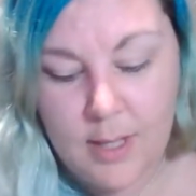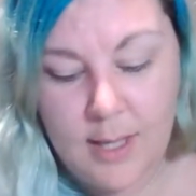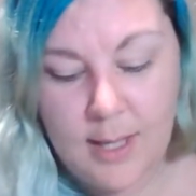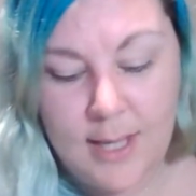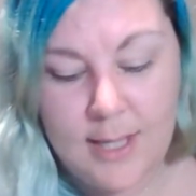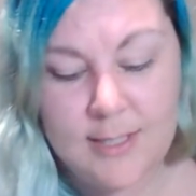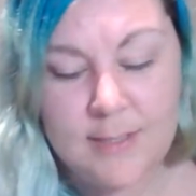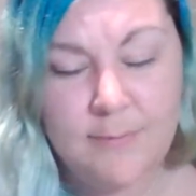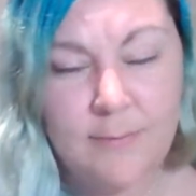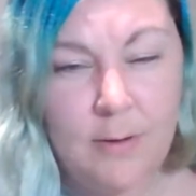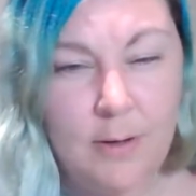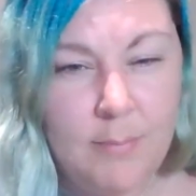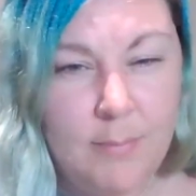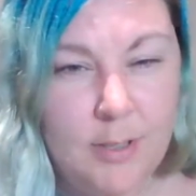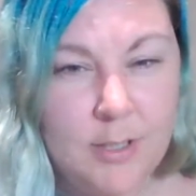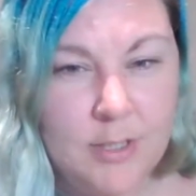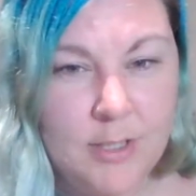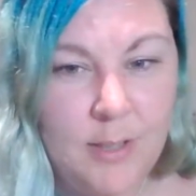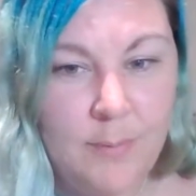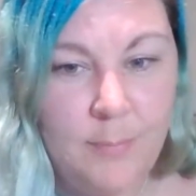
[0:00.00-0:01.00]
It's very
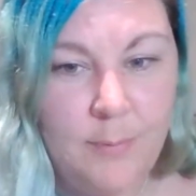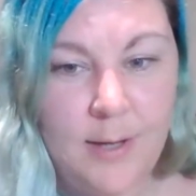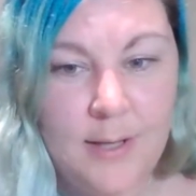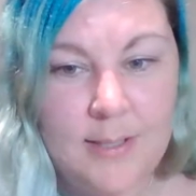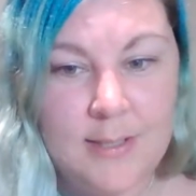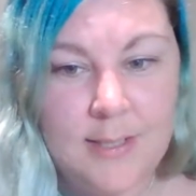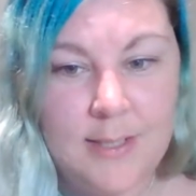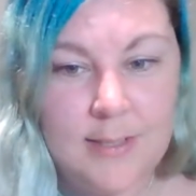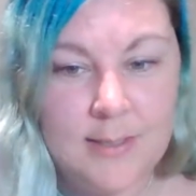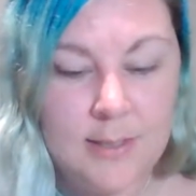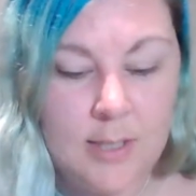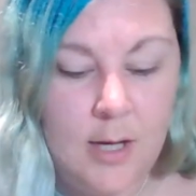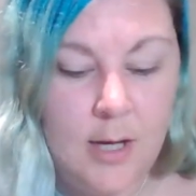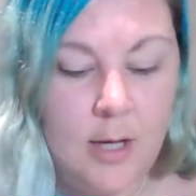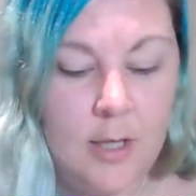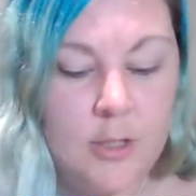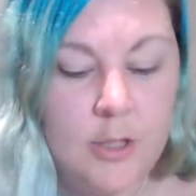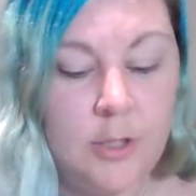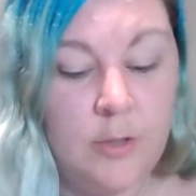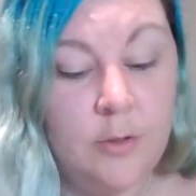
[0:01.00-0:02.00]
much the apprentice
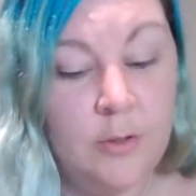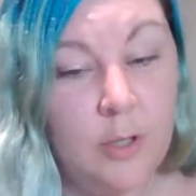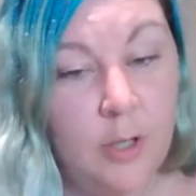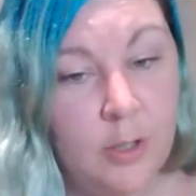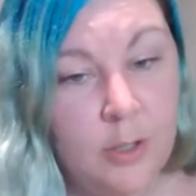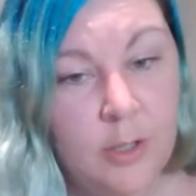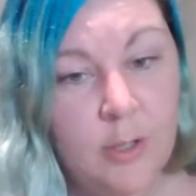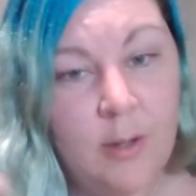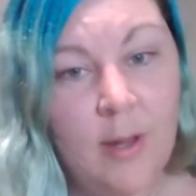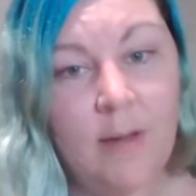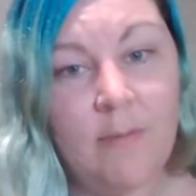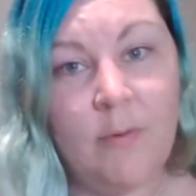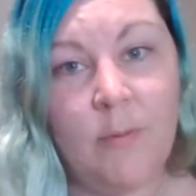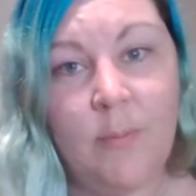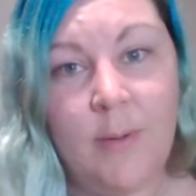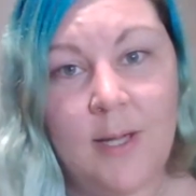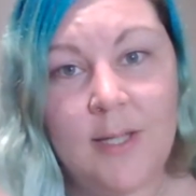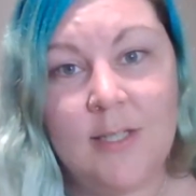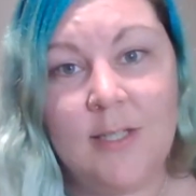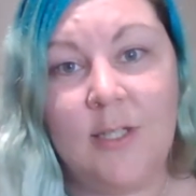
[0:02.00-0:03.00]
card. You know you have a
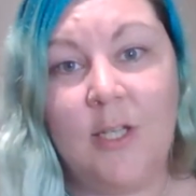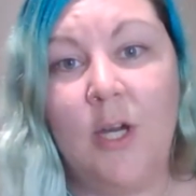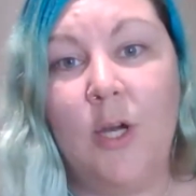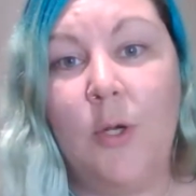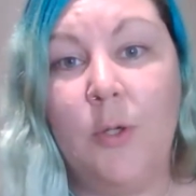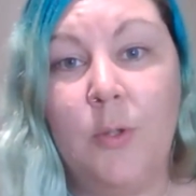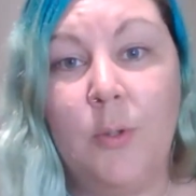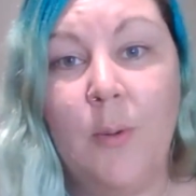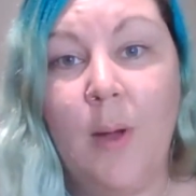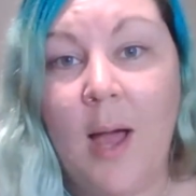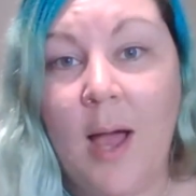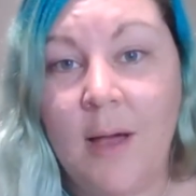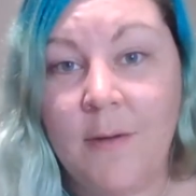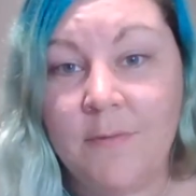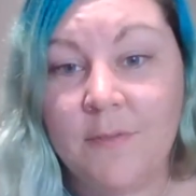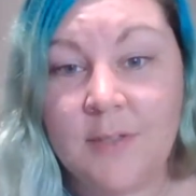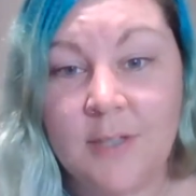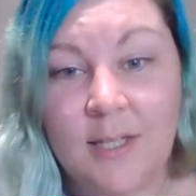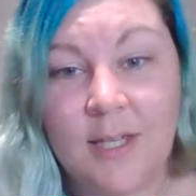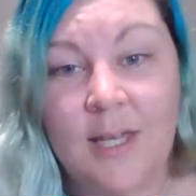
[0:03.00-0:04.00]
way to go. You have
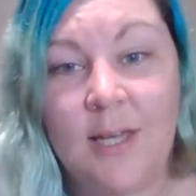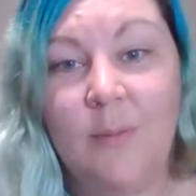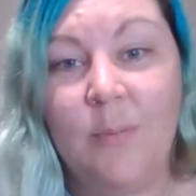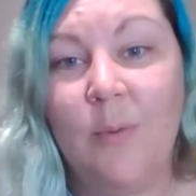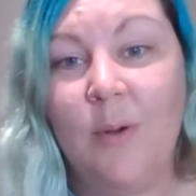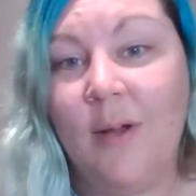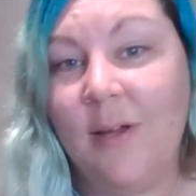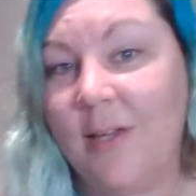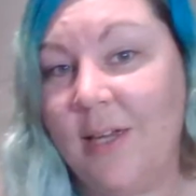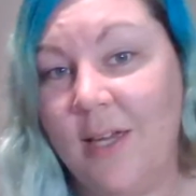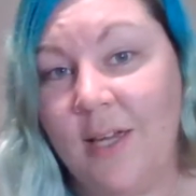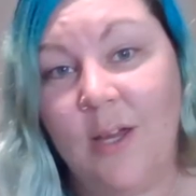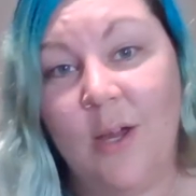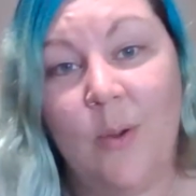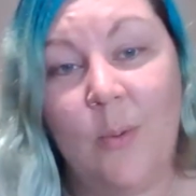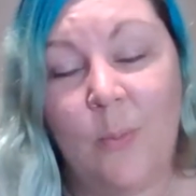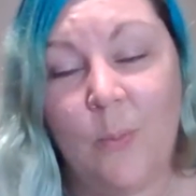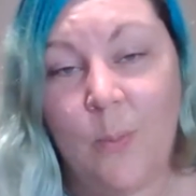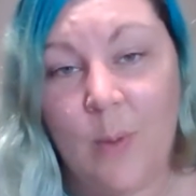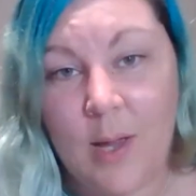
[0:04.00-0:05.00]
to keep working
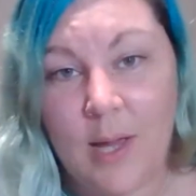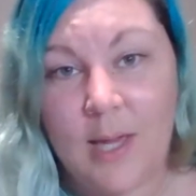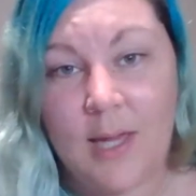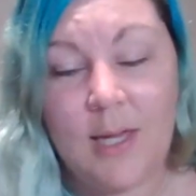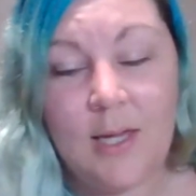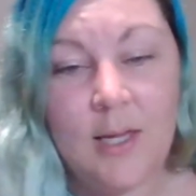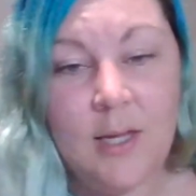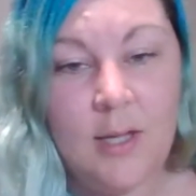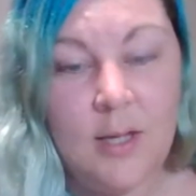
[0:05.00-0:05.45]
away